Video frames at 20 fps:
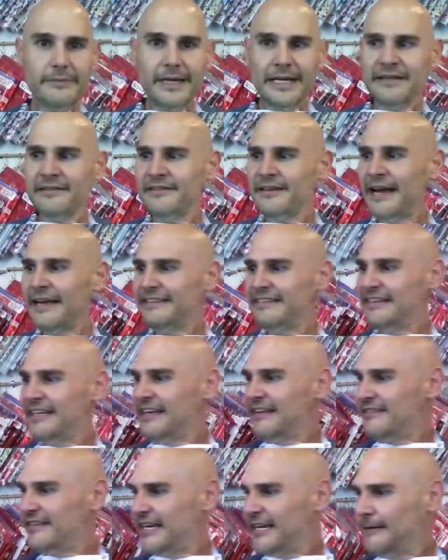It's nice and
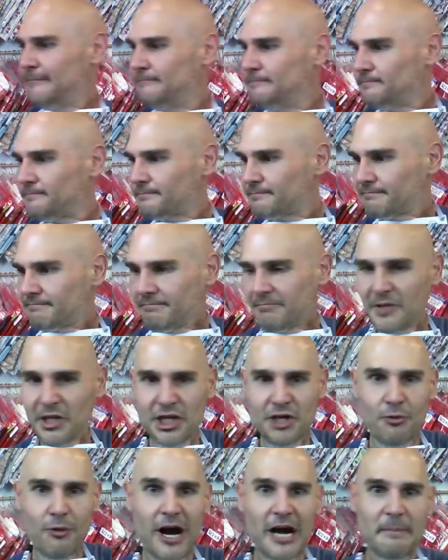easy.
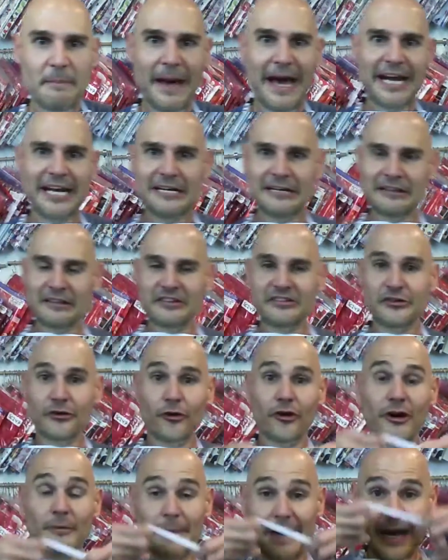You walk back into the
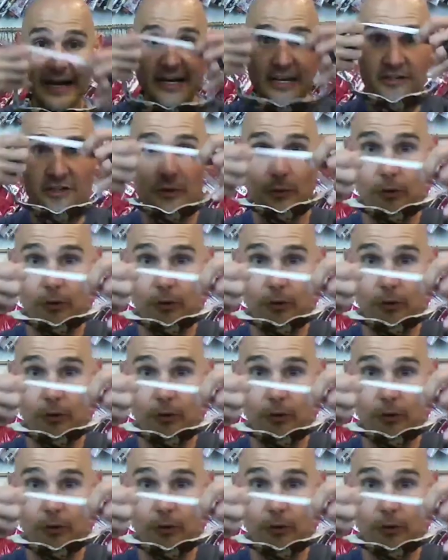store or back into